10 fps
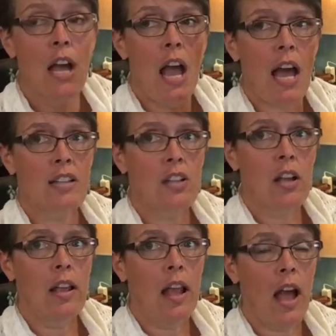has
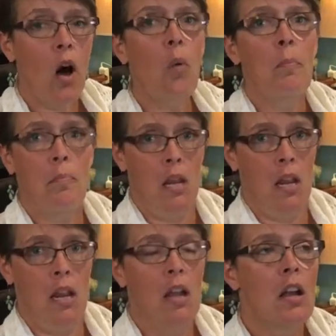helped
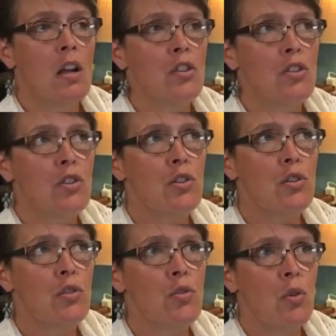me
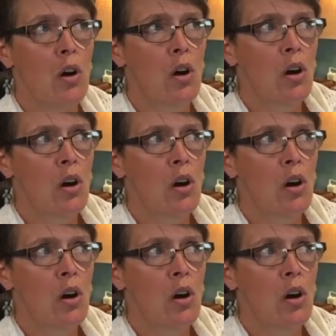to